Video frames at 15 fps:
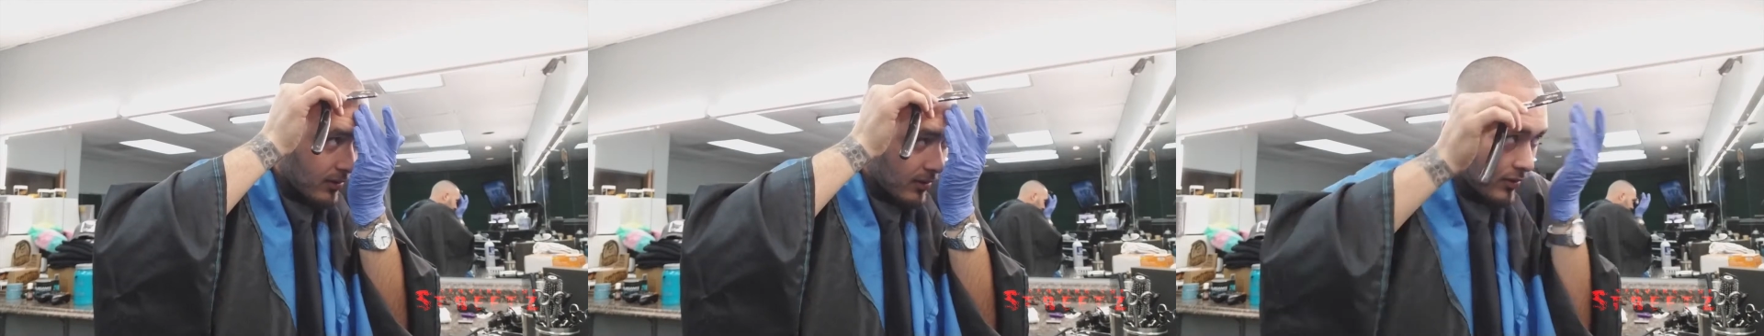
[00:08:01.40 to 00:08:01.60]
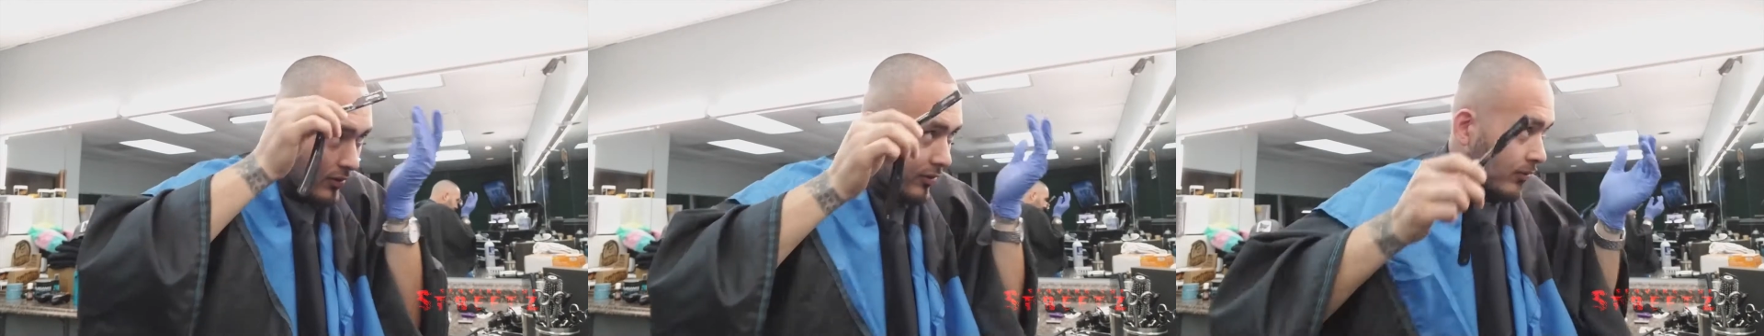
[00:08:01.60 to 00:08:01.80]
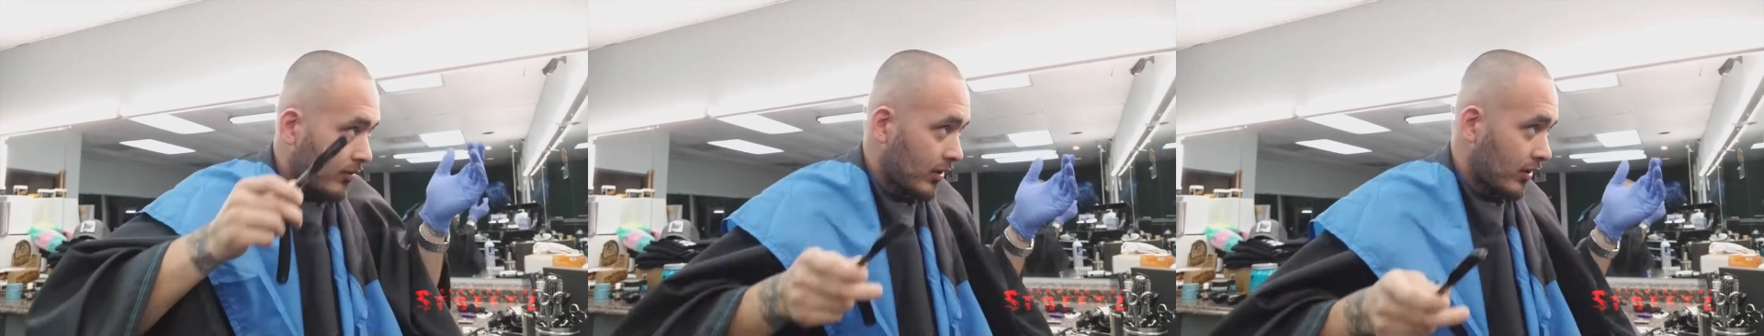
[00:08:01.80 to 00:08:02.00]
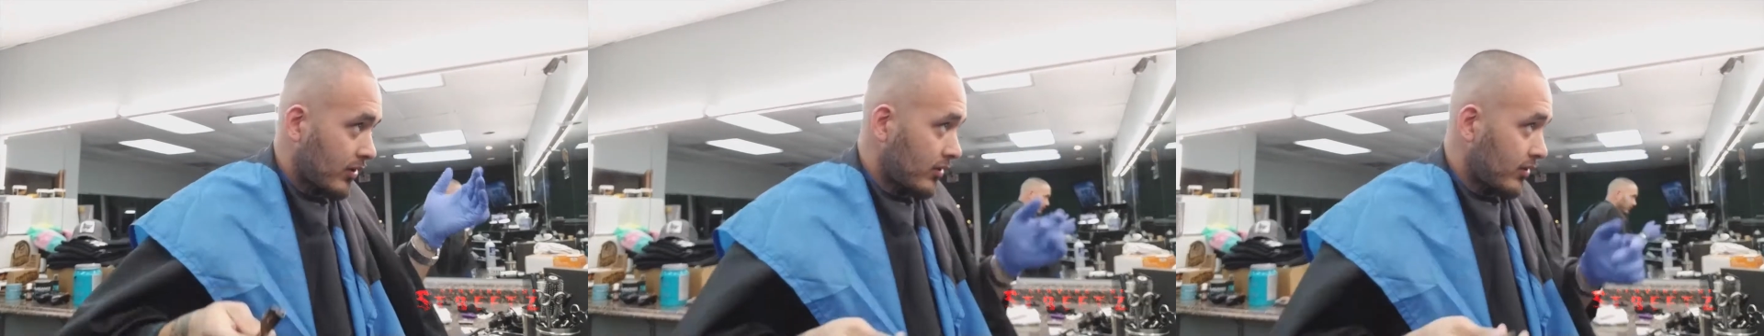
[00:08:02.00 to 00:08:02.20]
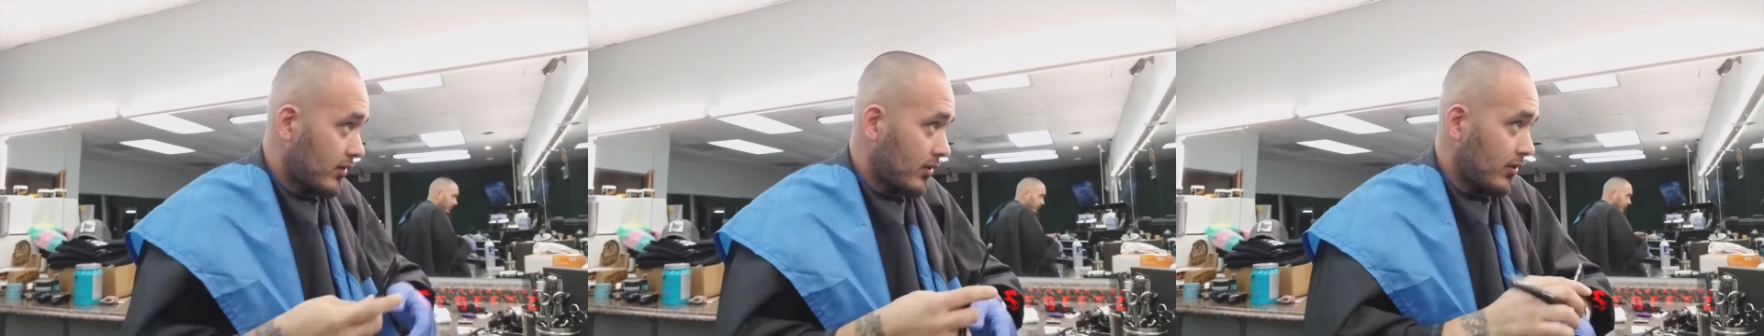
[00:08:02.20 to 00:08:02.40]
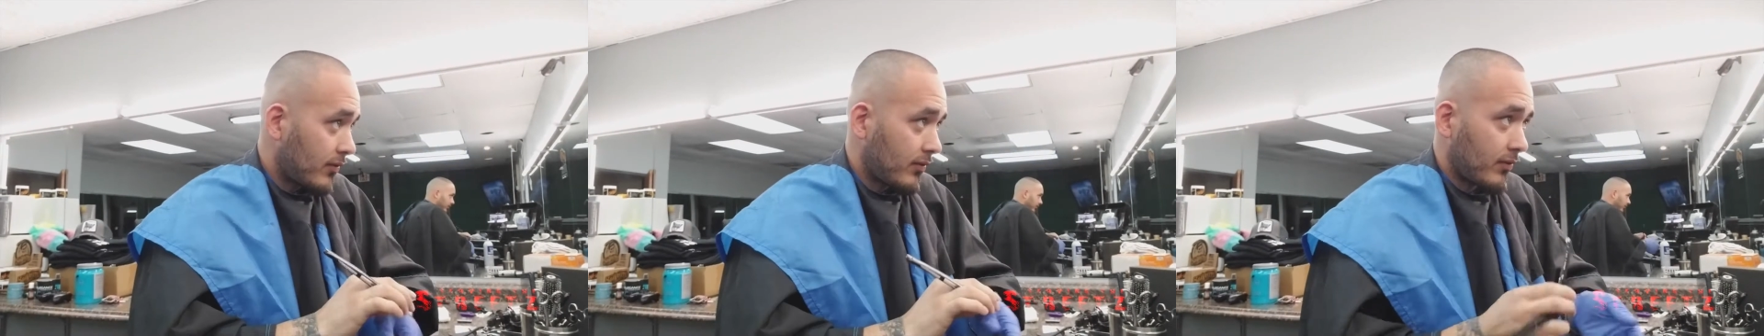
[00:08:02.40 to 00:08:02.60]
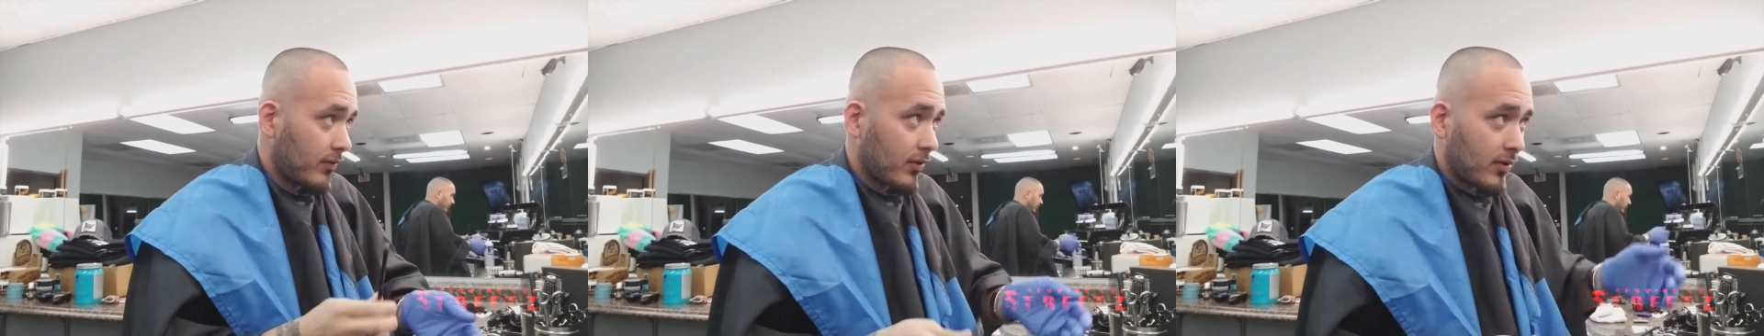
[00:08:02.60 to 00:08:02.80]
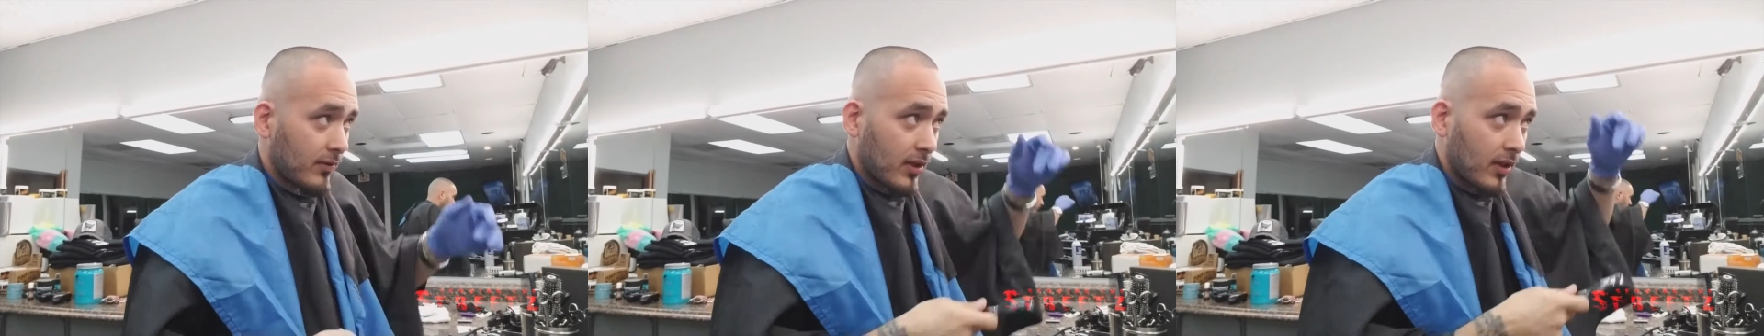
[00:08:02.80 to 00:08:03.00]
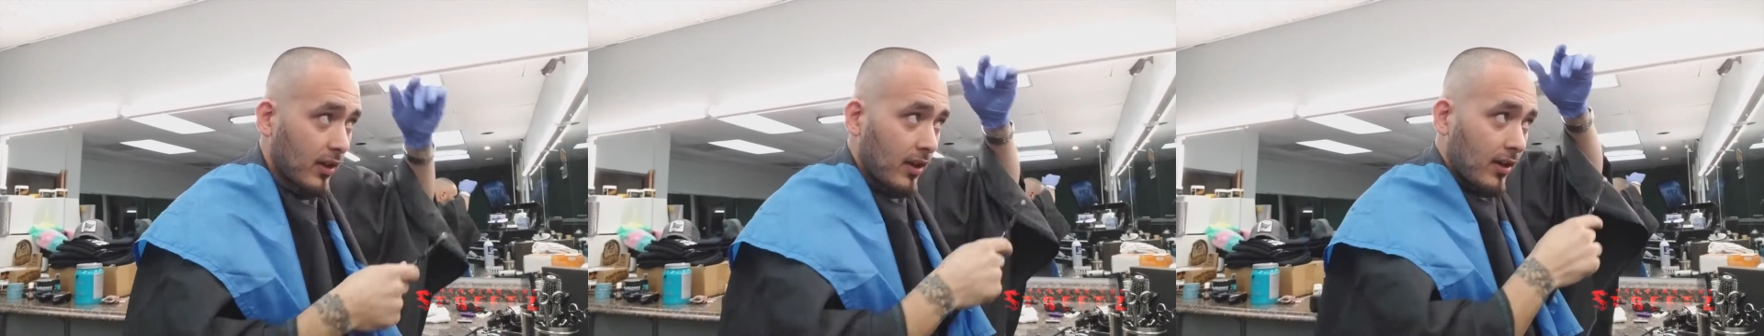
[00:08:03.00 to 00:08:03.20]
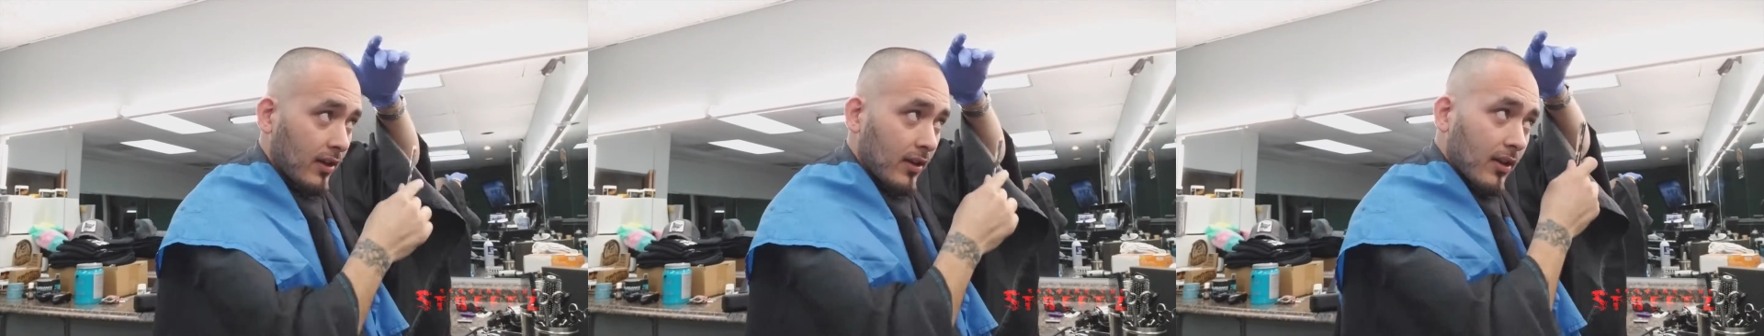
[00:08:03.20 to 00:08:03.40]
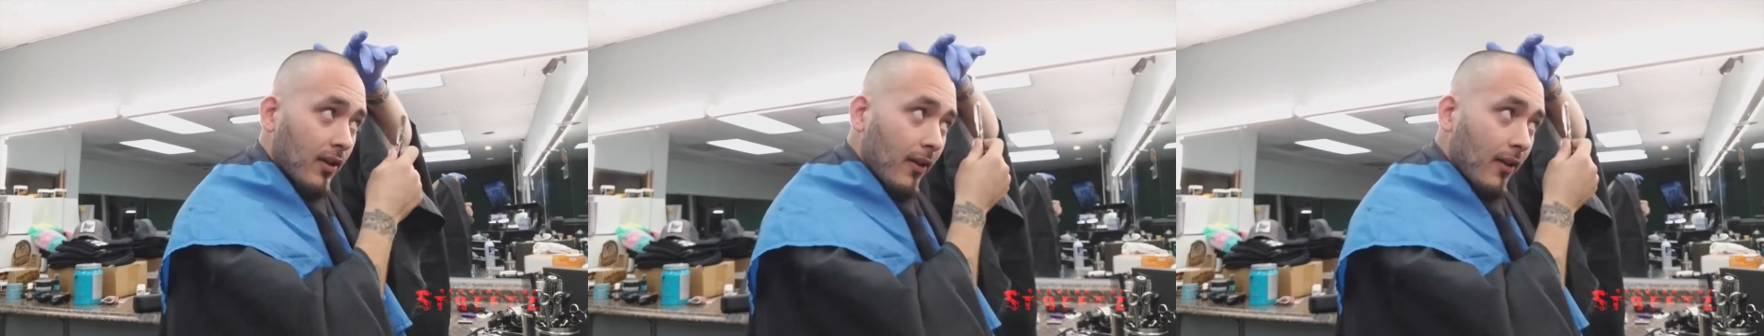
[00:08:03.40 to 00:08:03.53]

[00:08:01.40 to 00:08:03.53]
You don't want to cut yourself in front of a client.